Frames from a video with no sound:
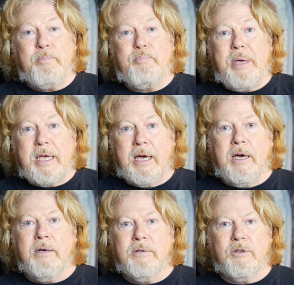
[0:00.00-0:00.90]

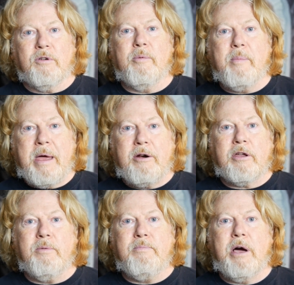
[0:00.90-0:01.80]
bigger sort of
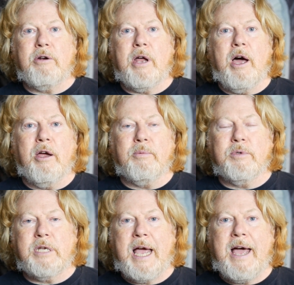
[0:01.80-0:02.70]
American
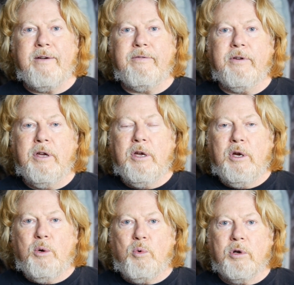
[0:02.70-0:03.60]
motorhomes have
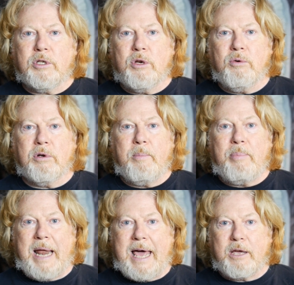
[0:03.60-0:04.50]
what's called a
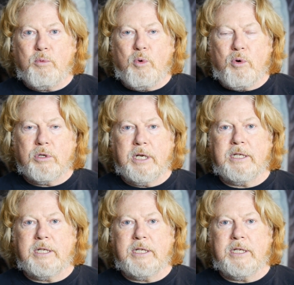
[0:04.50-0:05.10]
black water